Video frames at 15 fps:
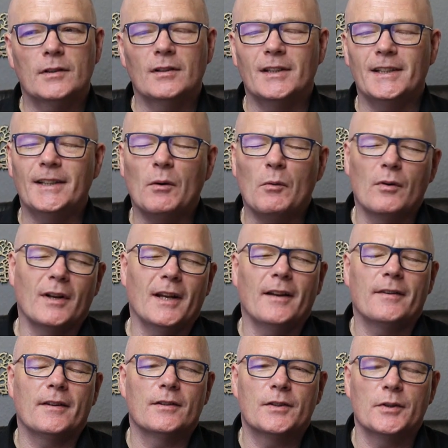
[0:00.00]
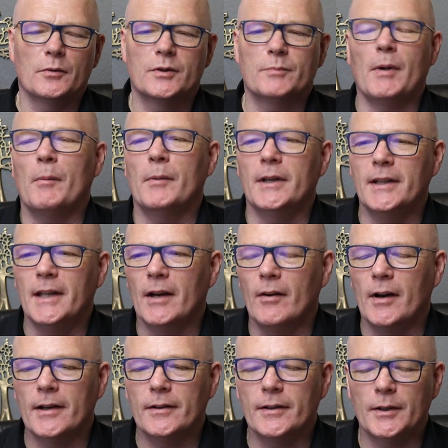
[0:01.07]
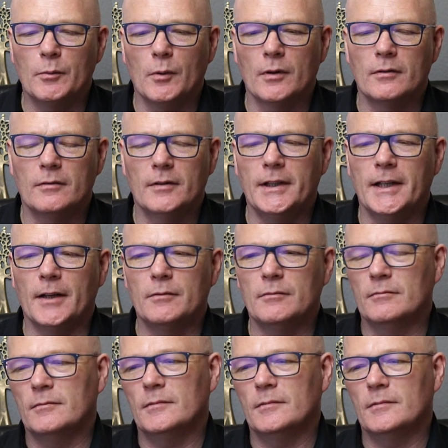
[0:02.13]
you don't want anything too spammy in there either. You want you know